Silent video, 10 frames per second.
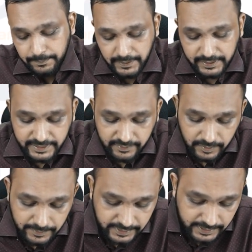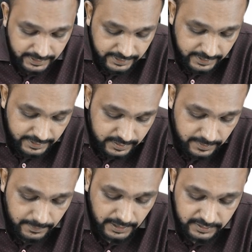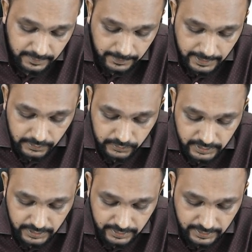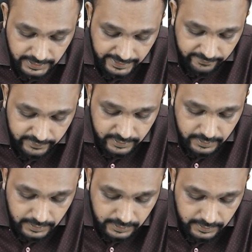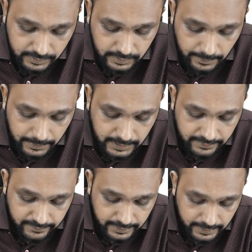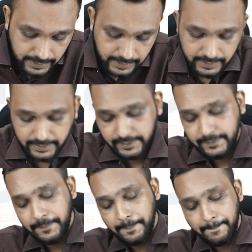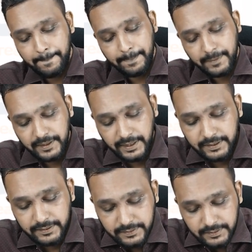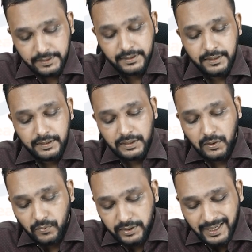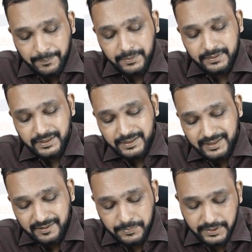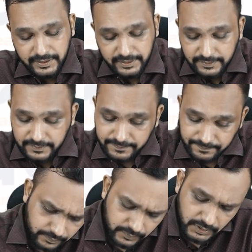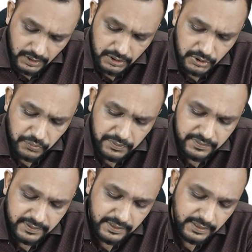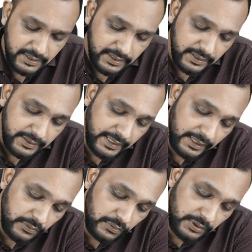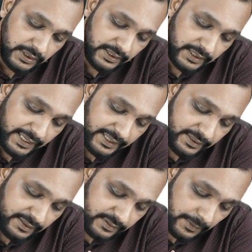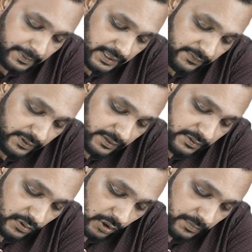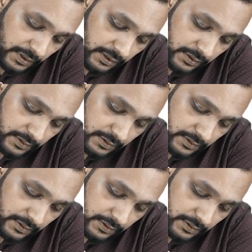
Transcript: But there will be decreased blood supply to the left subclavian artery, right? Now, what happens in these patients? You will see that only right subclavian is normal.